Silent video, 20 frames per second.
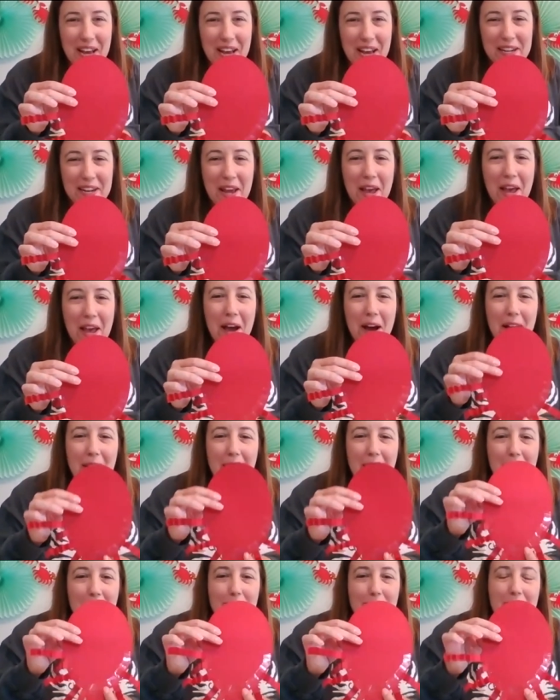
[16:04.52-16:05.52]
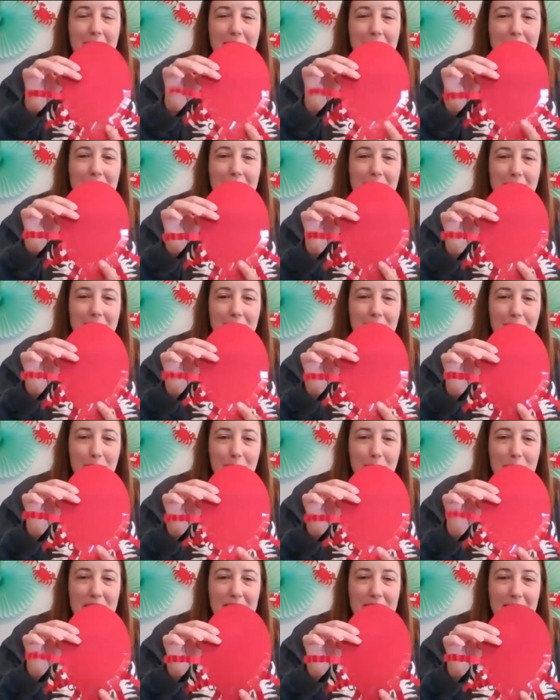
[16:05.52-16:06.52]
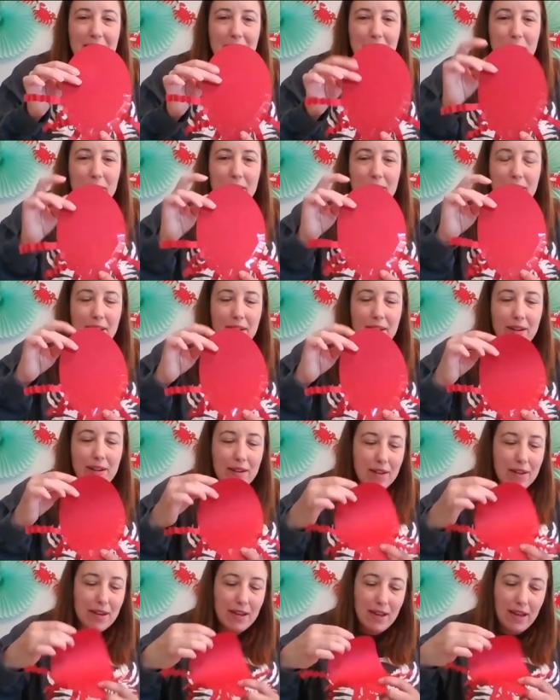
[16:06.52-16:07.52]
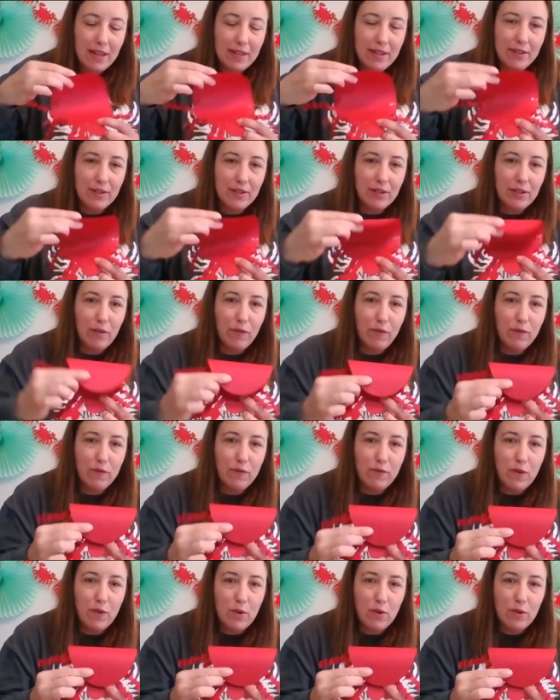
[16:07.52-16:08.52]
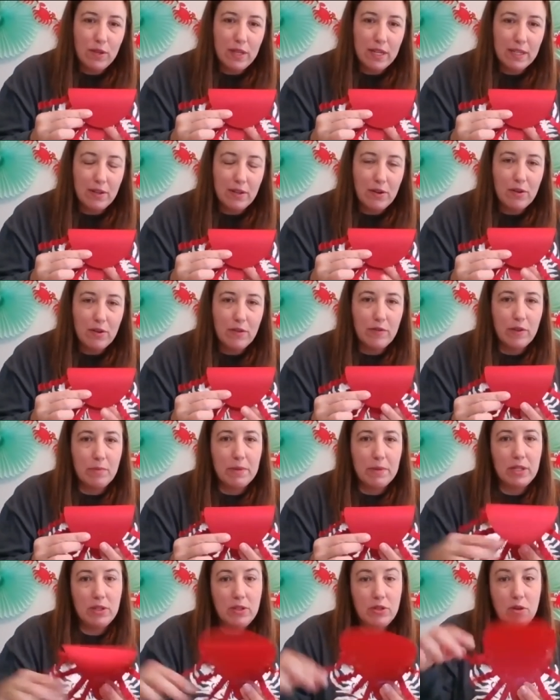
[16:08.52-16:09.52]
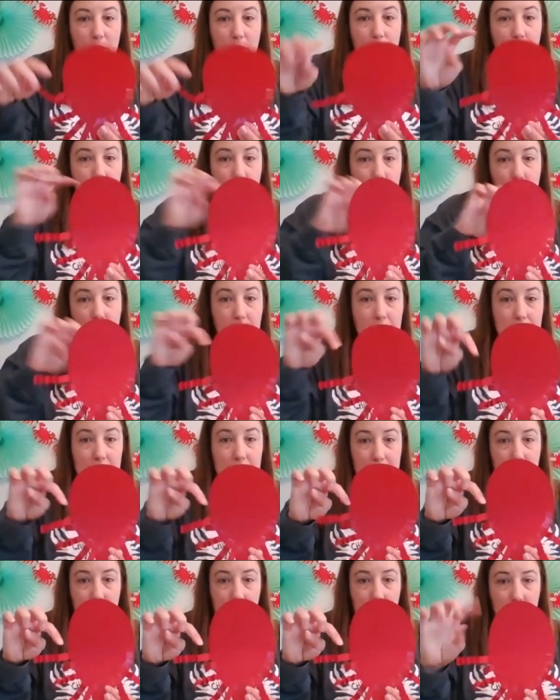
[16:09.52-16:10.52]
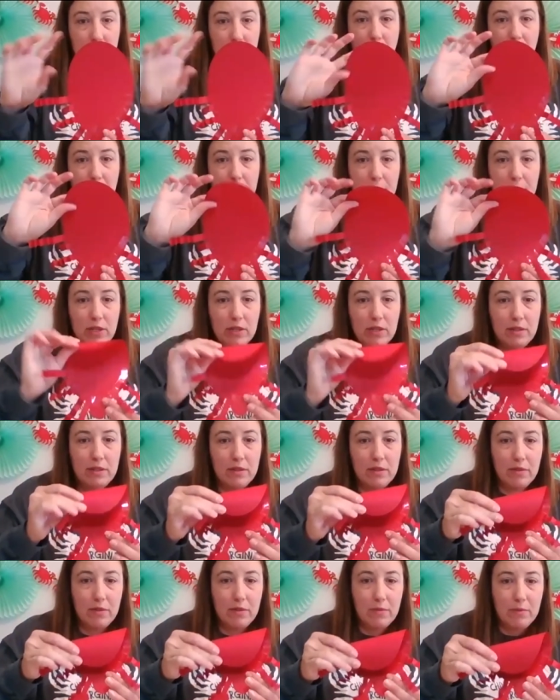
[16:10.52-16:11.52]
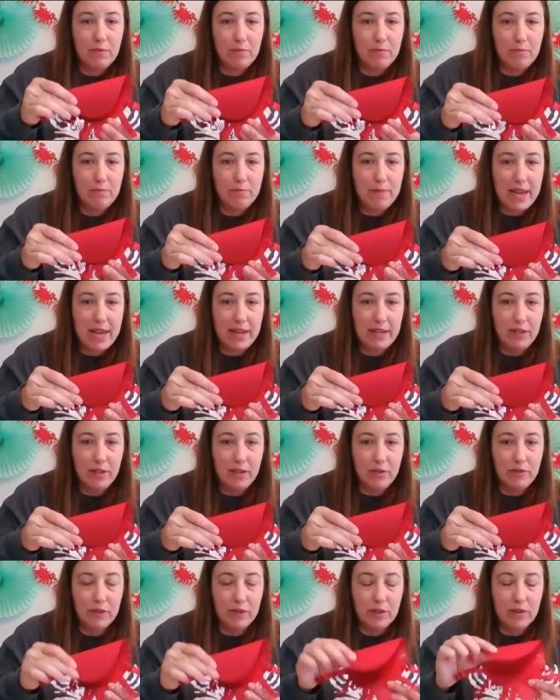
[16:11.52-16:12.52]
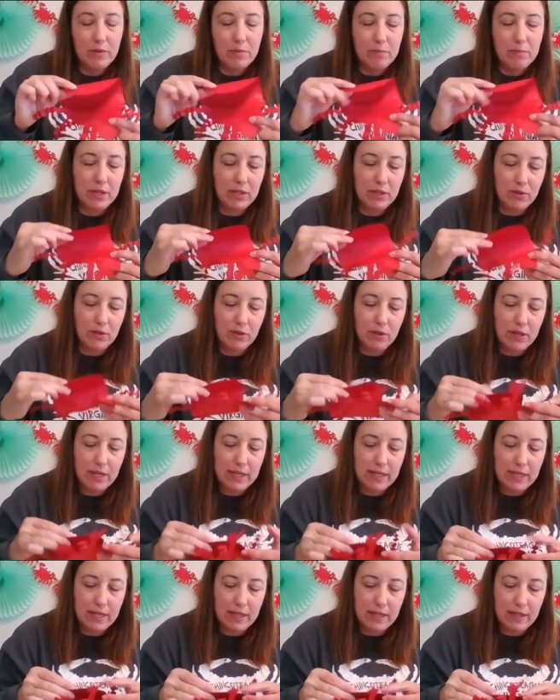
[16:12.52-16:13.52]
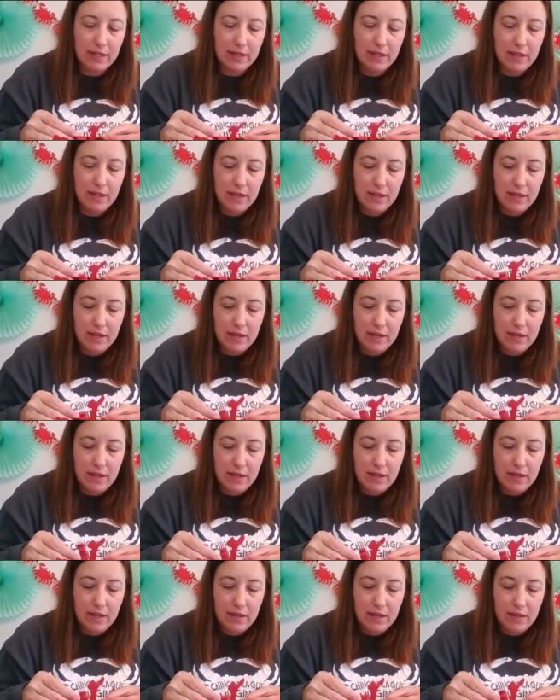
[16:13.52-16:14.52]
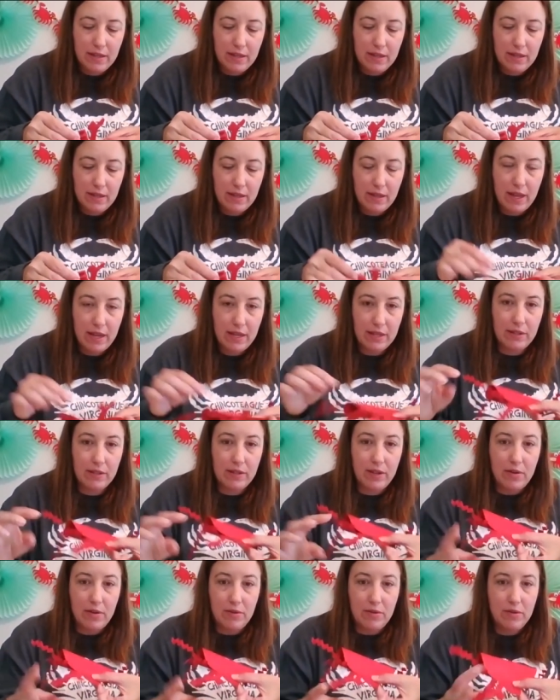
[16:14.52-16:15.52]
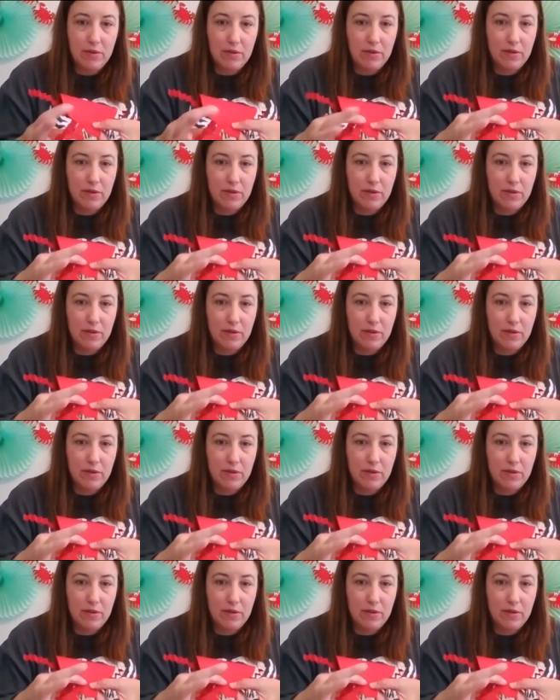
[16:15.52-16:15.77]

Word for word: side. Um, and then see there's a little piece of tape right there. And then you're gonna fold this over, but don't crease it on top. Just bend it over, but don't crease it like so